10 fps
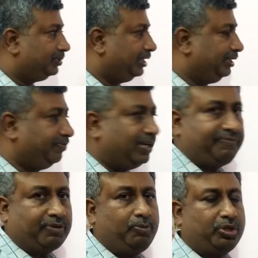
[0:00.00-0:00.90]
It vary
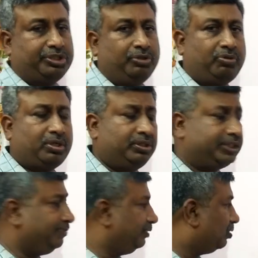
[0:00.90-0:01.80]
from location to
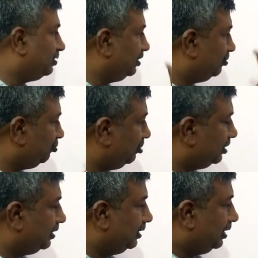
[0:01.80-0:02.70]
location, because this
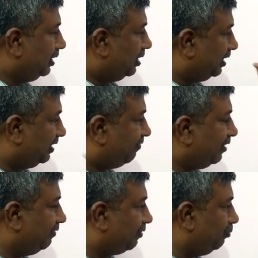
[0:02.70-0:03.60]
situation are
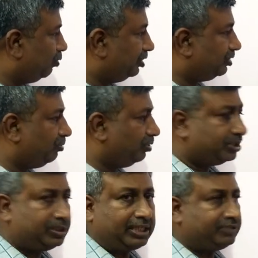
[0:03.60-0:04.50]
different from location to
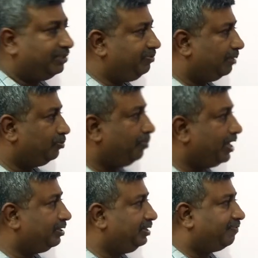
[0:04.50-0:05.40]
location, that's why we have to
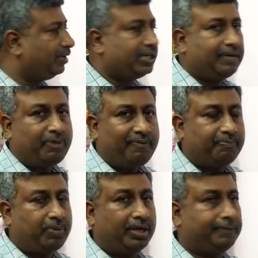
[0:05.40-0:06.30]
make different type of
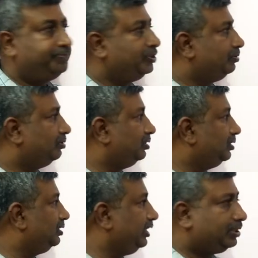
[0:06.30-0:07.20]
plan. So this
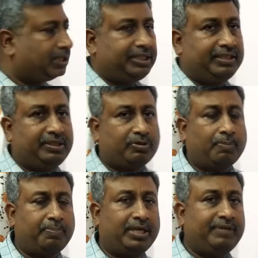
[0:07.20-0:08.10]
is the contingency
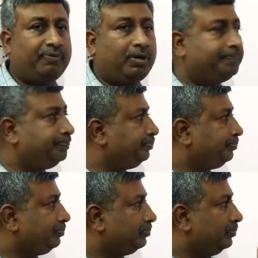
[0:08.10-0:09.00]
crop planning for
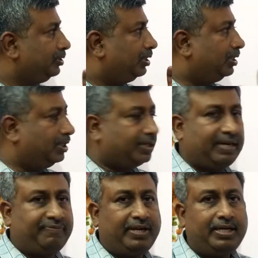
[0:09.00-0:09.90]

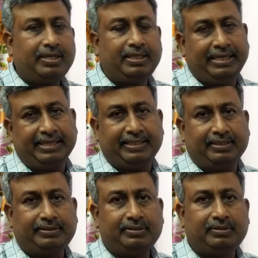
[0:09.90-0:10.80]
rain fed
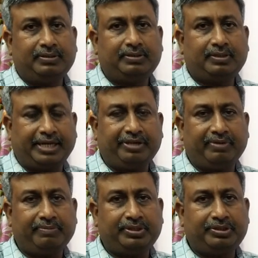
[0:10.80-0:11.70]
areas. Thank you
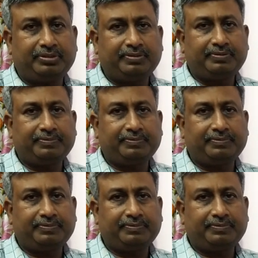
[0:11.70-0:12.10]
very much.